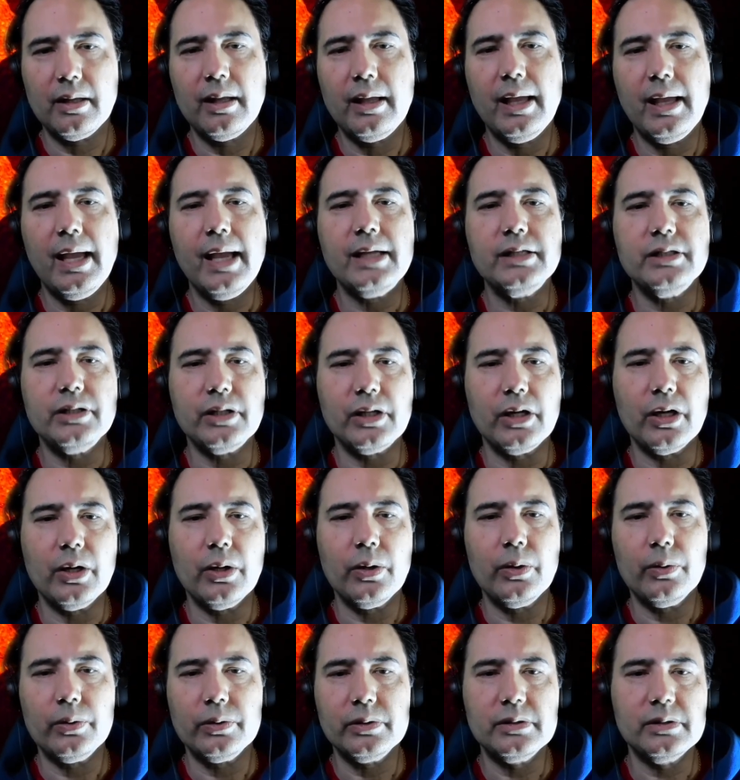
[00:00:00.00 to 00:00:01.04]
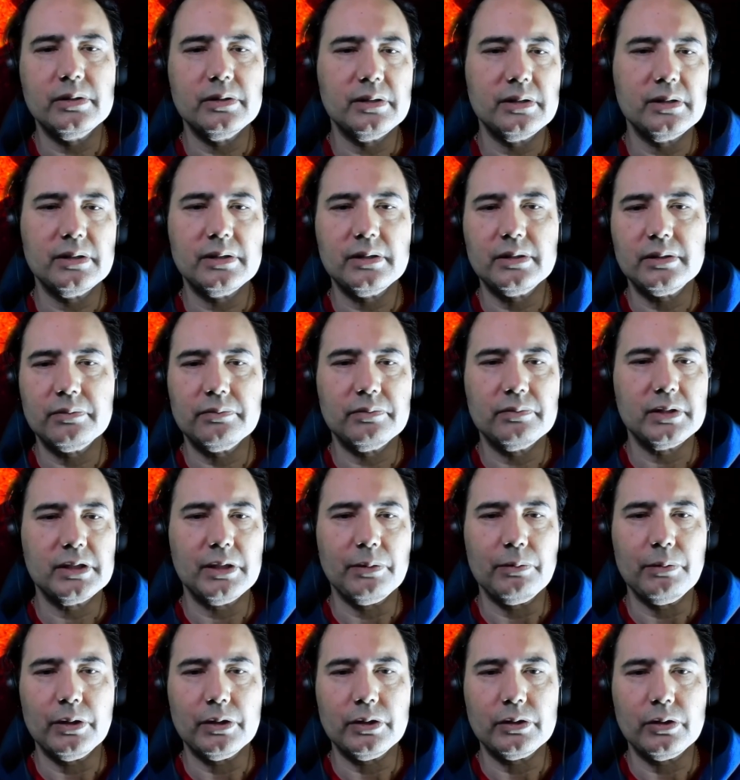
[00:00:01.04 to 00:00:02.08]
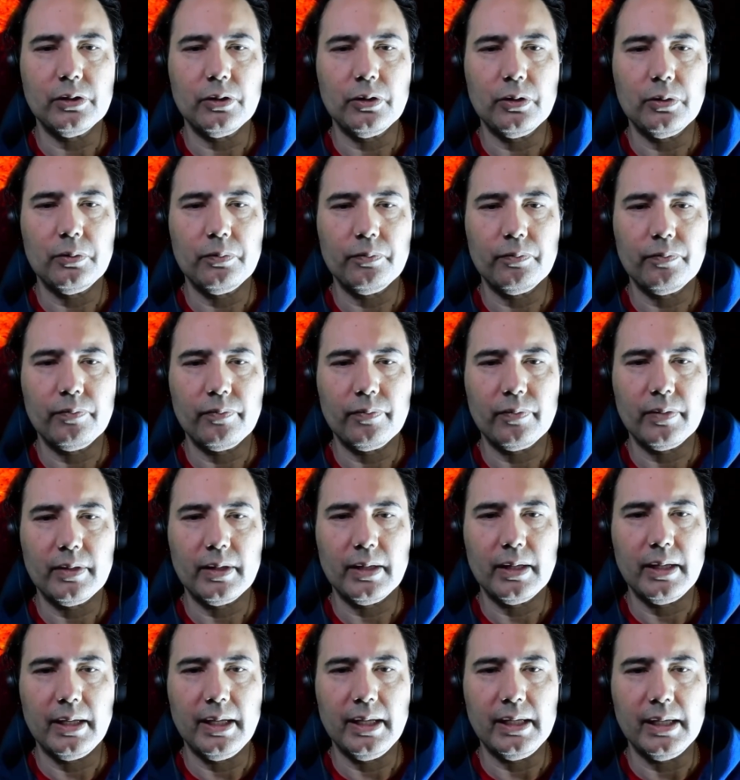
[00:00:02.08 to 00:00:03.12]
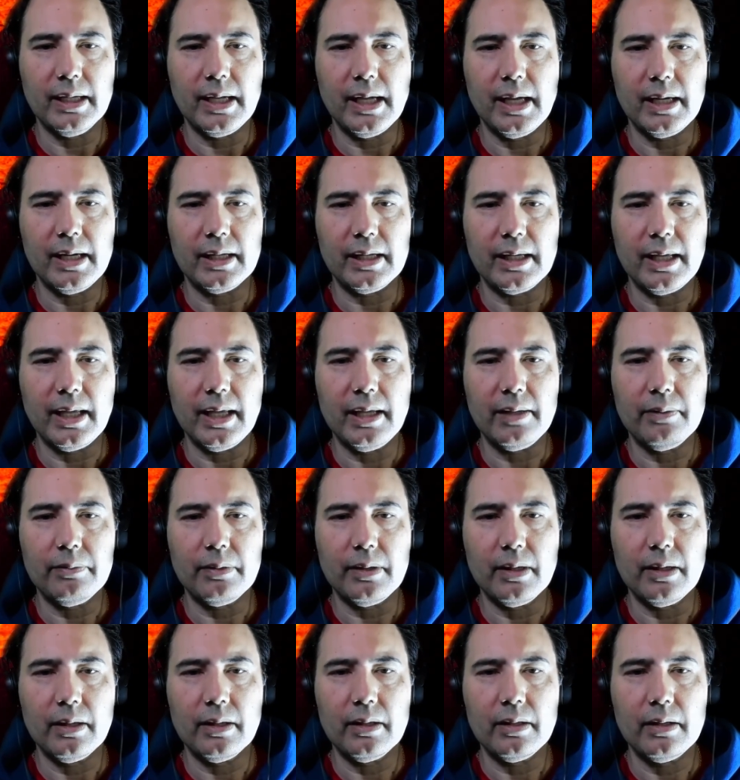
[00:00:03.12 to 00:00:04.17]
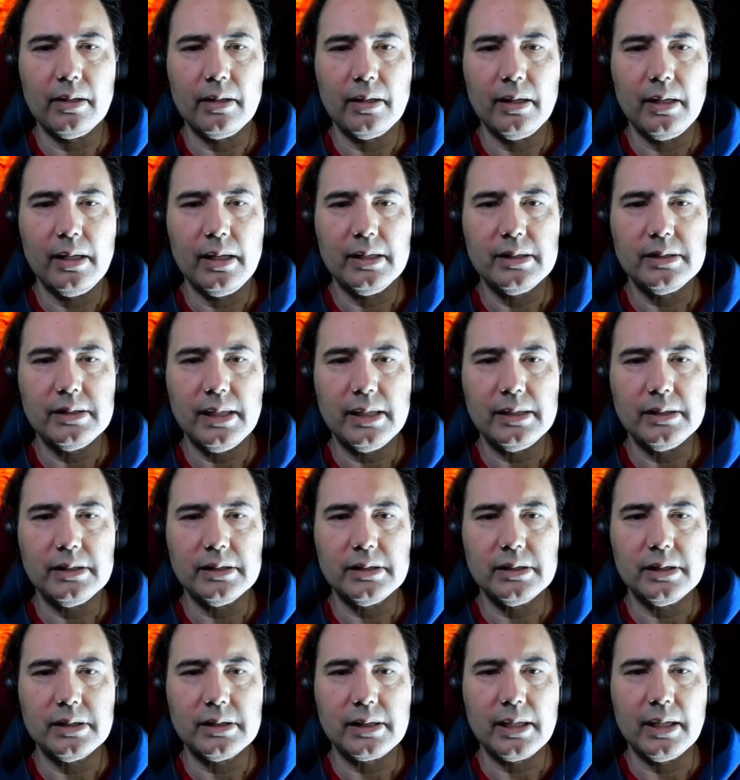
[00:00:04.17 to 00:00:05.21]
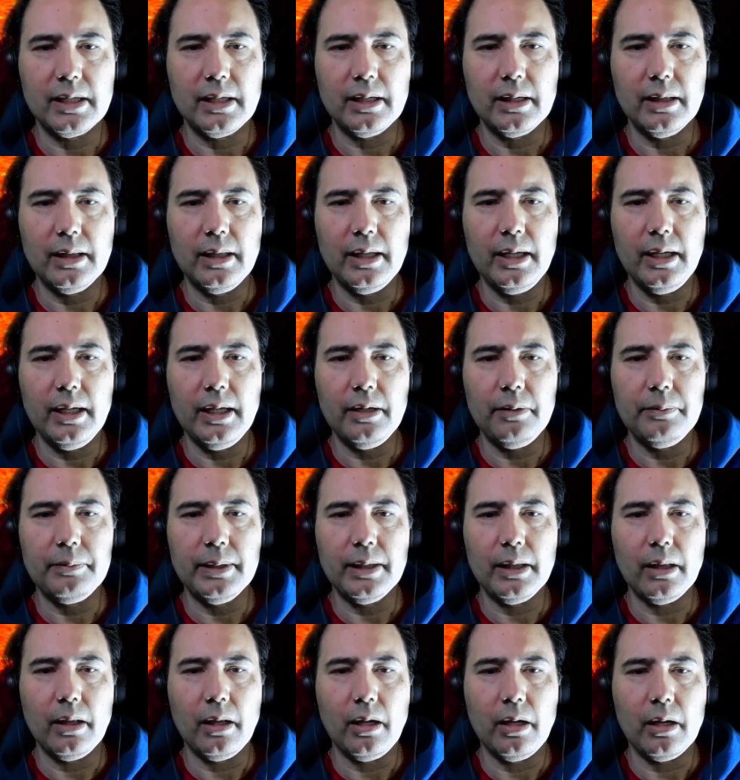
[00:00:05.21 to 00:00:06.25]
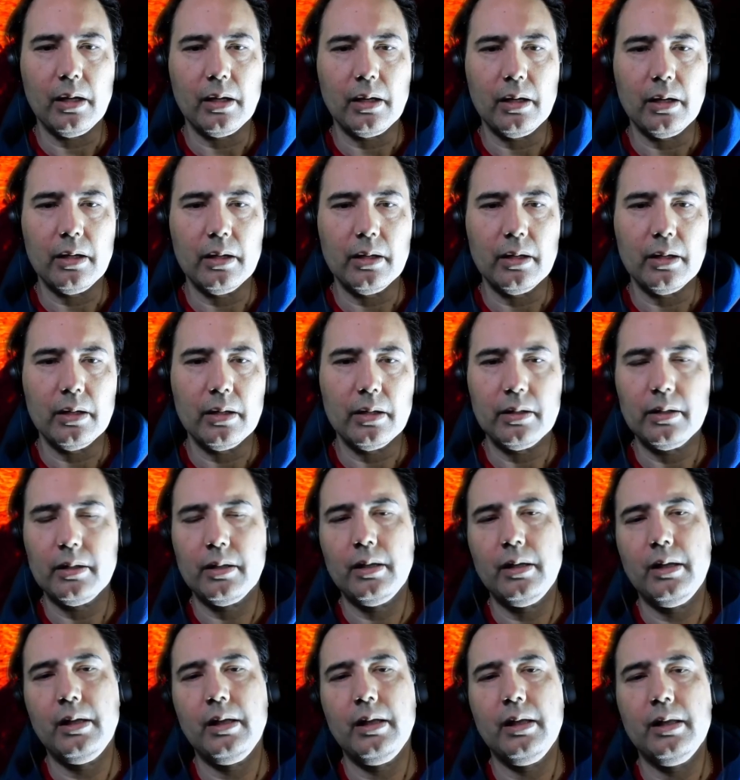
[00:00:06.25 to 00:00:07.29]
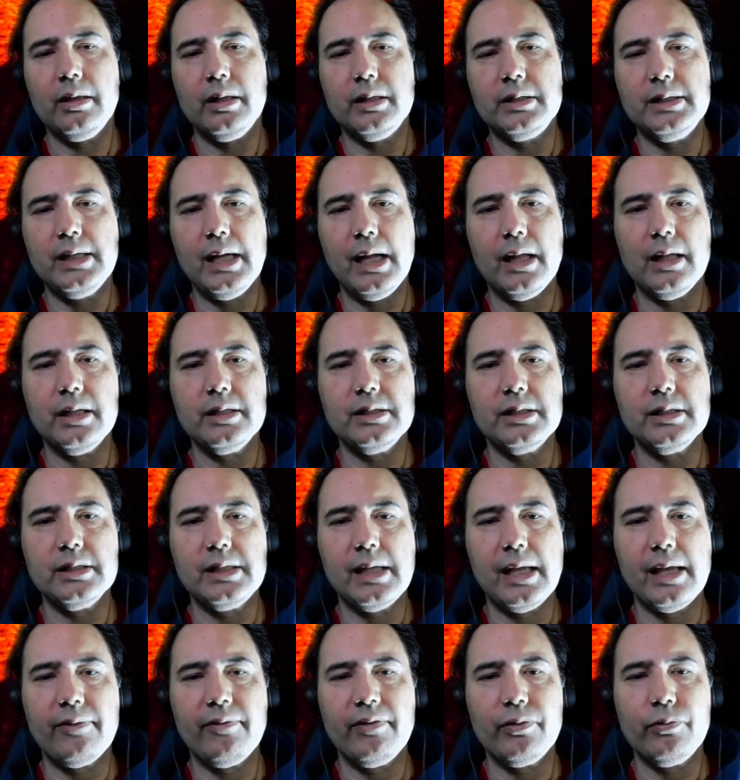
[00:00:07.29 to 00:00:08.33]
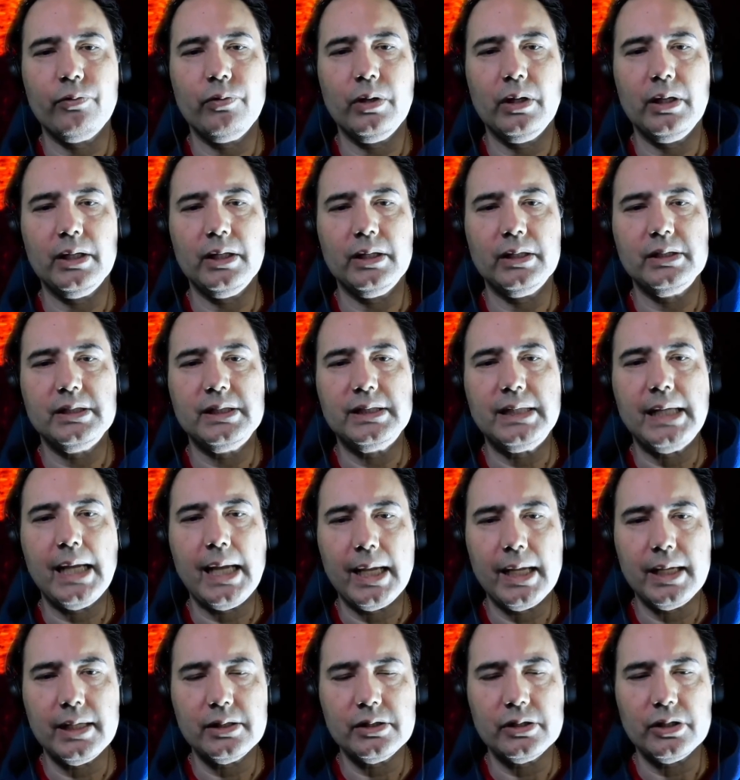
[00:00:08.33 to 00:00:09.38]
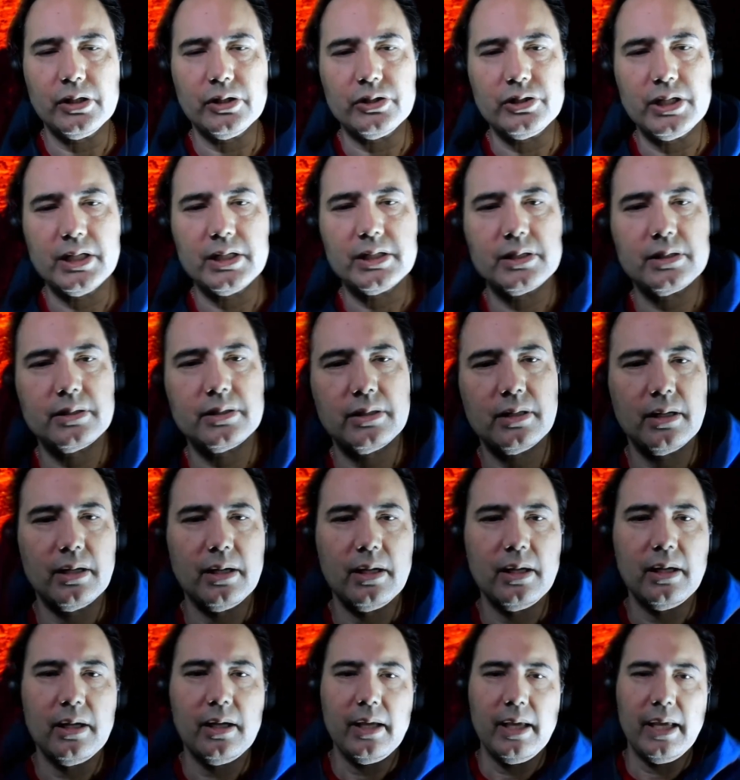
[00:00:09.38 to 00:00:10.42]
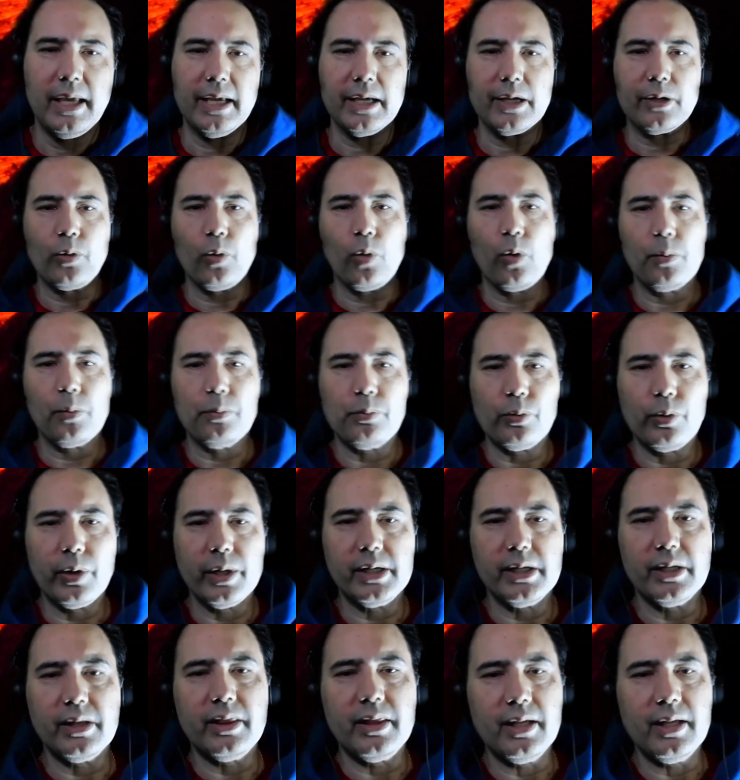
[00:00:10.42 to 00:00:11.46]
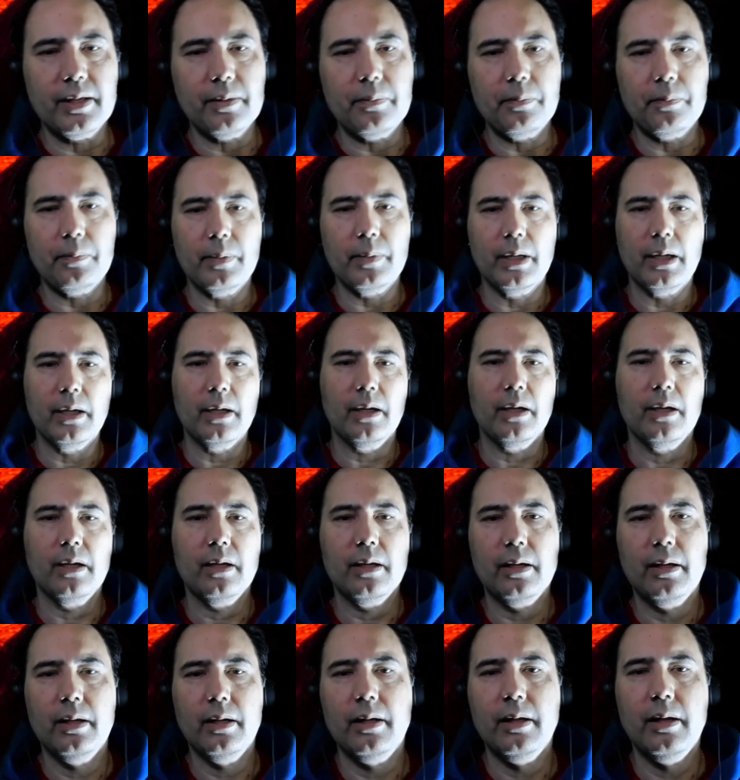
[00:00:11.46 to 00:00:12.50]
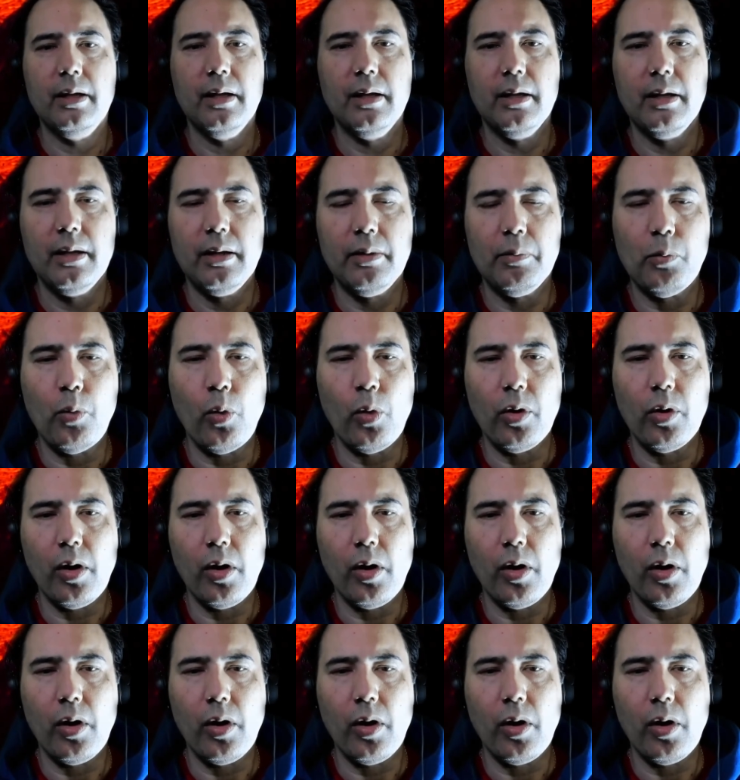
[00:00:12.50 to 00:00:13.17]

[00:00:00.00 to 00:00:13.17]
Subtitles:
as you go, it's similar to any kind of game. The stages just get a little bit longer. The challenges haven't really changed. They just incorporated them more